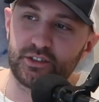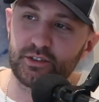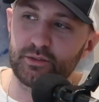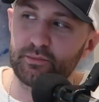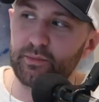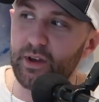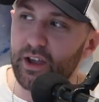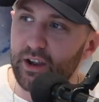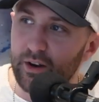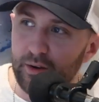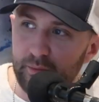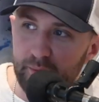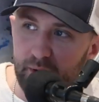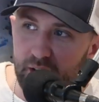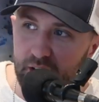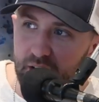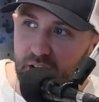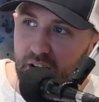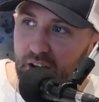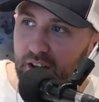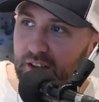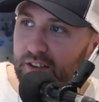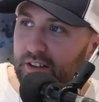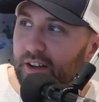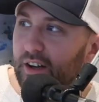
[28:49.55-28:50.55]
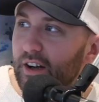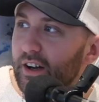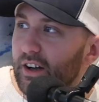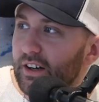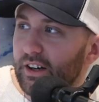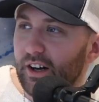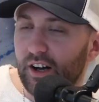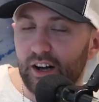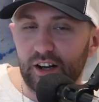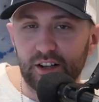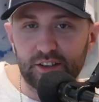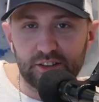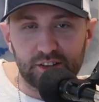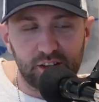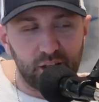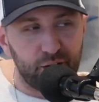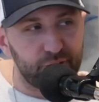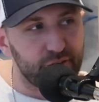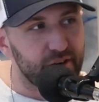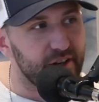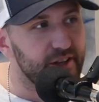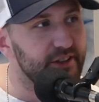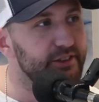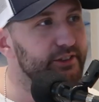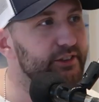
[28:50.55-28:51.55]
you may or may not love
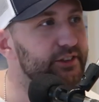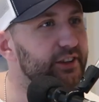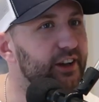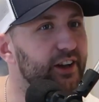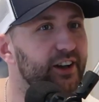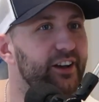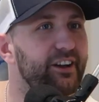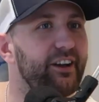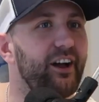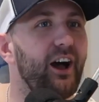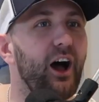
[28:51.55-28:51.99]
us.